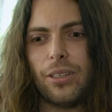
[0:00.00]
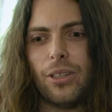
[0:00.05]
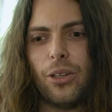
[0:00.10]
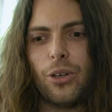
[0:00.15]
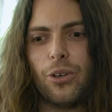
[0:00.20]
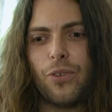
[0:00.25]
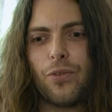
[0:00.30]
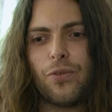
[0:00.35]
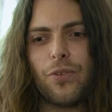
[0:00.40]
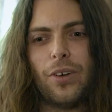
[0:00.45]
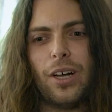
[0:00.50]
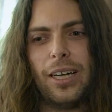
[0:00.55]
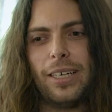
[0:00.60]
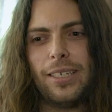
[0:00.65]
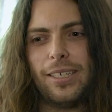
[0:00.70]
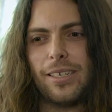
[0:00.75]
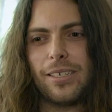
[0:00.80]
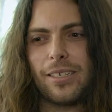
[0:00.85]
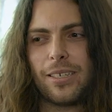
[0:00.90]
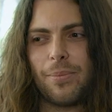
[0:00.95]
a lot of
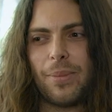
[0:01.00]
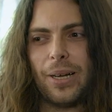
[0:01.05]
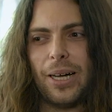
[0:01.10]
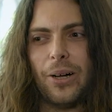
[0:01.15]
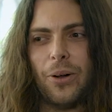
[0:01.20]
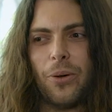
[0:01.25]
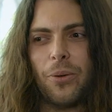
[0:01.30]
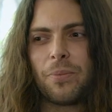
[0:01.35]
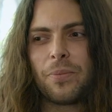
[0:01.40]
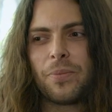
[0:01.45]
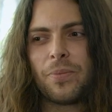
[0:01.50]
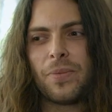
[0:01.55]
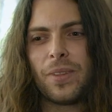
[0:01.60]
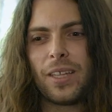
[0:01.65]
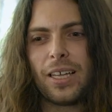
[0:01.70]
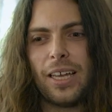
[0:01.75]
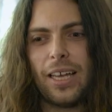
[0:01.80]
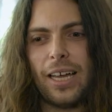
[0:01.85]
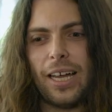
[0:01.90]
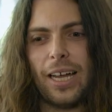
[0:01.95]
ideas about
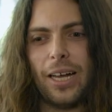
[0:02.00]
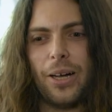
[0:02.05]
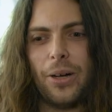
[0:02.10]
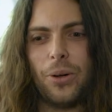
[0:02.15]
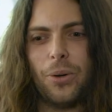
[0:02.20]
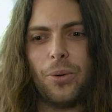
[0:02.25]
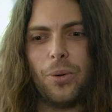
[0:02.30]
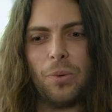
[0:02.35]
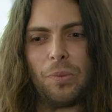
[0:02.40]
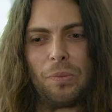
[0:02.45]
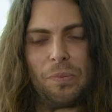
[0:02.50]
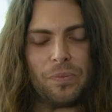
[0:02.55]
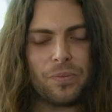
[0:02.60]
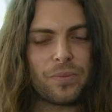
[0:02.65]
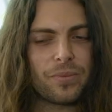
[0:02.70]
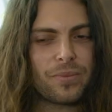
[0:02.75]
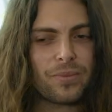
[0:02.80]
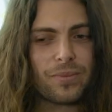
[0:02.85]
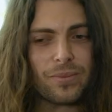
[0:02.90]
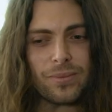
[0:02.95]
how,
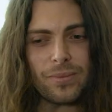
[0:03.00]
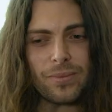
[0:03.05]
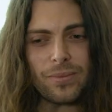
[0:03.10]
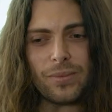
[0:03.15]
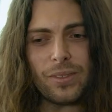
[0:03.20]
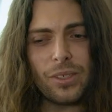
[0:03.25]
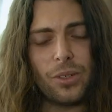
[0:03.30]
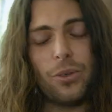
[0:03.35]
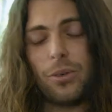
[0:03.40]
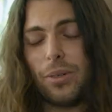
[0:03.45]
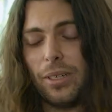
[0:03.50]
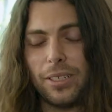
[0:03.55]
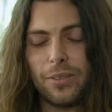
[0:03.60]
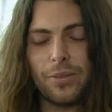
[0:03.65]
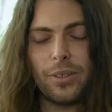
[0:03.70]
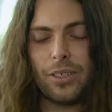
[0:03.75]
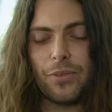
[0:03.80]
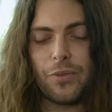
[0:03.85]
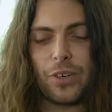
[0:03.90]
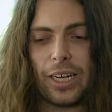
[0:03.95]
or
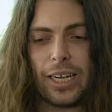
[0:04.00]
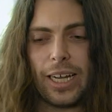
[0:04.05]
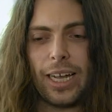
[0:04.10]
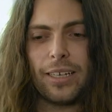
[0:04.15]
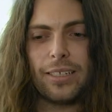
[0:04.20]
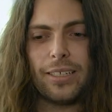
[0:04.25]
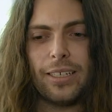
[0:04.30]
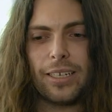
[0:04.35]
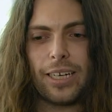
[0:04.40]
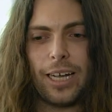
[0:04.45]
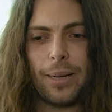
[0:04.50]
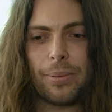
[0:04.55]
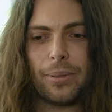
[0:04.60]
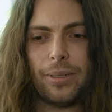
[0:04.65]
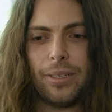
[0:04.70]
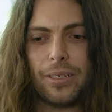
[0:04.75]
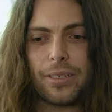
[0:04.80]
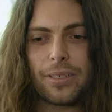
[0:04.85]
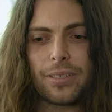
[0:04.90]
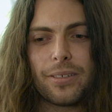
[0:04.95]
is very
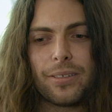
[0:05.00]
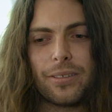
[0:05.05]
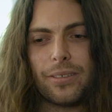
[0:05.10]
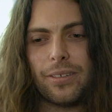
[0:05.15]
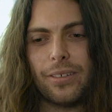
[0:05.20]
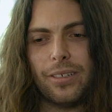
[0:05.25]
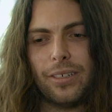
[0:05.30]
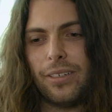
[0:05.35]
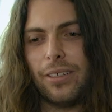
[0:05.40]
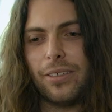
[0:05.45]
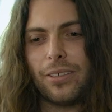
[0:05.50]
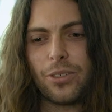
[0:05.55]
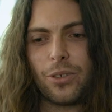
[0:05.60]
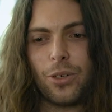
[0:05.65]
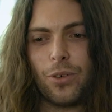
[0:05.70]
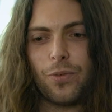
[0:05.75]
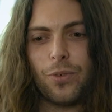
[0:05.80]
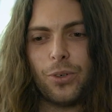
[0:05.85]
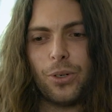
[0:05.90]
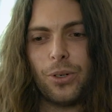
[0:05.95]
anti-capitalist and
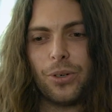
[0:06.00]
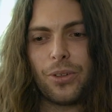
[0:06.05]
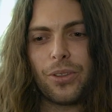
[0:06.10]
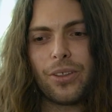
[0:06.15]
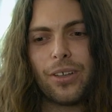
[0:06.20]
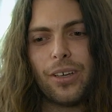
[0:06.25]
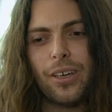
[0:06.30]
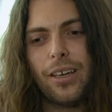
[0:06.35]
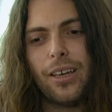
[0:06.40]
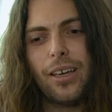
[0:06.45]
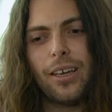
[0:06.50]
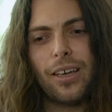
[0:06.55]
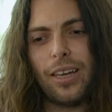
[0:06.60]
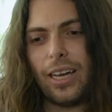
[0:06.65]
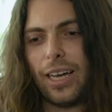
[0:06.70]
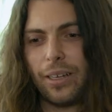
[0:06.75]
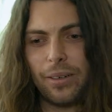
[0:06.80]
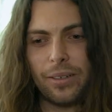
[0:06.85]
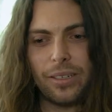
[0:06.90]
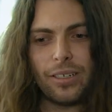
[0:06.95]
so forth.
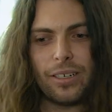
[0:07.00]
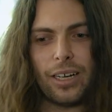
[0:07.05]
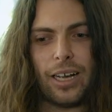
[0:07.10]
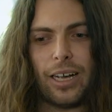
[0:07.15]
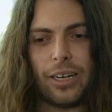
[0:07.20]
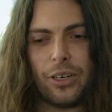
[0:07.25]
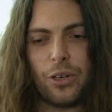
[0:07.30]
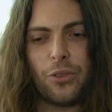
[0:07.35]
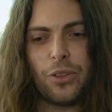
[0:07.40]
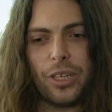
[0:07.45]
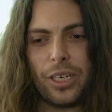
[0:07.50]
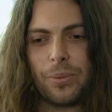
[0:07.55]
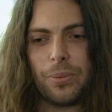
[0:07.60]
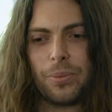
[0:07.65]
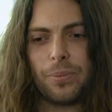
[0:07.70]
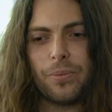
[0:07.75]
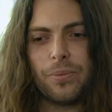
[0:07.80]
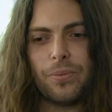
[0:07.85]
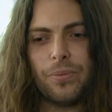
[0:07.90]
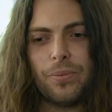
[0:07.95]
And I don't think it
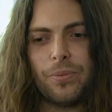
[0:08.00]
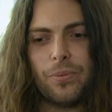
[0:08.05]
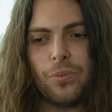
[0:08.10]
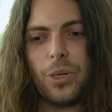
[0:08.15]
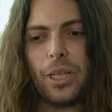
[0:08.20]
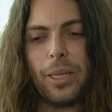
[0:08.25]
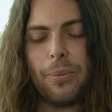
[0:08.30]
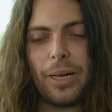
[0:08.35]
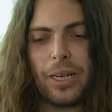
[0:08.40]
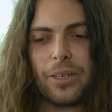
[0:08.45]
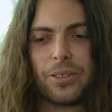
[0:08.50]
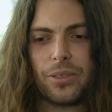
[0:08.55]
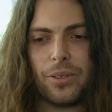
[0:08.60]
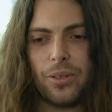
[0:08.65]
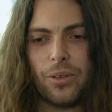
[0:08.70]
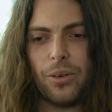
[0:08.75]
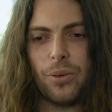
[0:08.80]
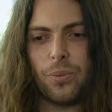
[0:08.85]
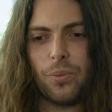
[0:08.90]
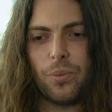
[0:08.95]
really matters
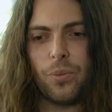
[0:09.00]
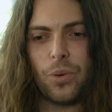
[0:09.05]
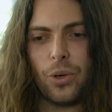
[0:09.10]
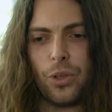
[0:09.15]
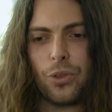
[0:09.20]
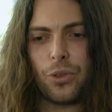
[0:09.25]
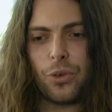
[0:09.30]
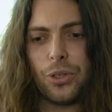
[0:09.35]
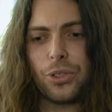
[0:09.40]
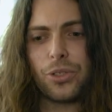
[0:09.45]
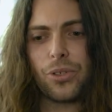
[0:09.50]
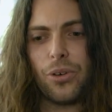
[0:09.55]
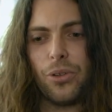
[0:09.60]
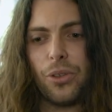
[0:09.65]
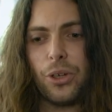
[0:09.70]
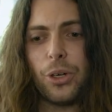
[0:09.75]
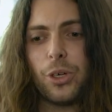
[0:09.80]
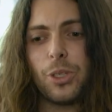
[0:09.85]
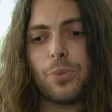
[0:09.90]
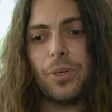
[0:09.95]
on what your thoughts are on
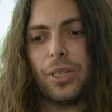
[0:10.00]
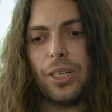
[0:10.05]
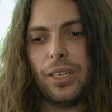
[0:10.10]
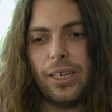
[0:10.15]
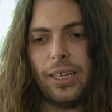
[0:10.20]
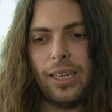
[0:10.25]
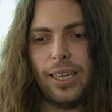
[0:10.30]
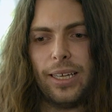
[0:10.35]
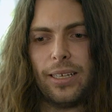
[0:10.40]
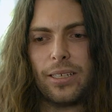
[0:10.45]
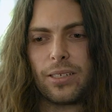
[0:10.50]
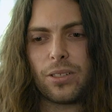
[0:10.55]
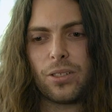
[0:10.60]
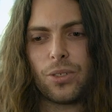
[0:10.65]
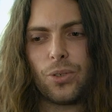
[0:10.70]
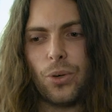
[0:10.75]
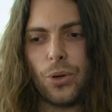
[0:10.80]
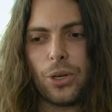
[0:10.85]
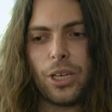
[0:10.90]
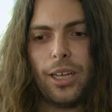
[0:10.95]
those, but he's
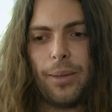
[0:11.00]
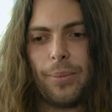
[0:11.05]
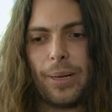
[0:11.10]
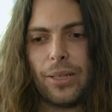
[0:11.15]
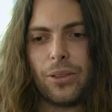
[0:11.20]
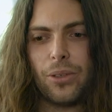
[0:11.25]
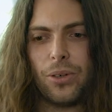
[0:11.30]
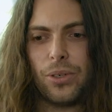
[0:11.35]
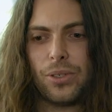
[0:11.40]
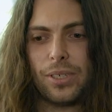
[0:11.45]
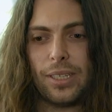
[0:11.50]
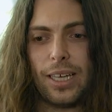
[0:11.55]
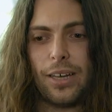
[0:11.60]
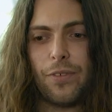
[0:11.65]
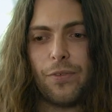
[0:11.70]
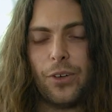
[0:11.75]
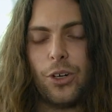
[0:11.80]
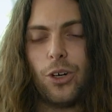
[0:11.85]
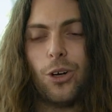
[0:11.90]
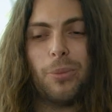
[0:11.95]
talking about those in
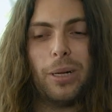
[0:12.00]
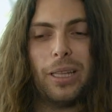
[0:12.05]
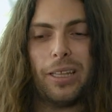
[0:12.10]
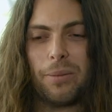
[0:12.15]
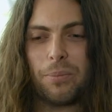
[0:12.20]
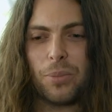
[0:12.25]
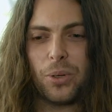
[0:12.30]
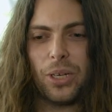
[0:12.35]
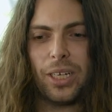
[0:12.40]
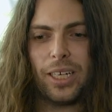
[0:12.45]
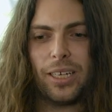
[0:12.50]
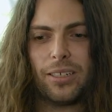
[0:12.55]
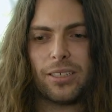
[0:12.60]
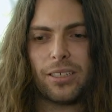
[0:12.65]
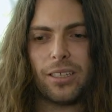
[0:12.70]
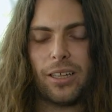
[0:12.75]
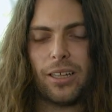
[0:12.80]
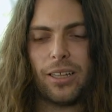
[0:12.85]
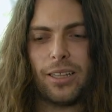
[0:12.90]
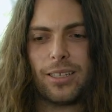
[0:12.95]
that film and then putting it
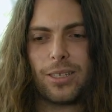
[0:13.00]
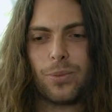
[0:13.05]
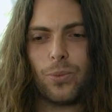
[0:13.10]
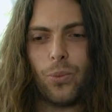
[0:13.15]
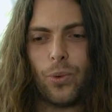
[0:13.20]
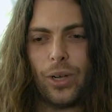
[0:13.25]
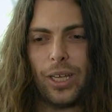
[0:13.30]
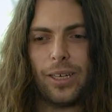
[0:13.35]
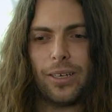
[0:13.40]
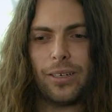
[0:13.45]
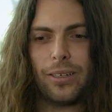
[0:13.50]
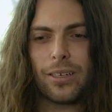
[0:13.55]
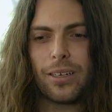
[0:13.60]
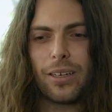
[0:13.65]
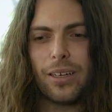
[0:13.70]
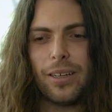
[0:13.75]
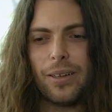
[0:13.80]
into this weird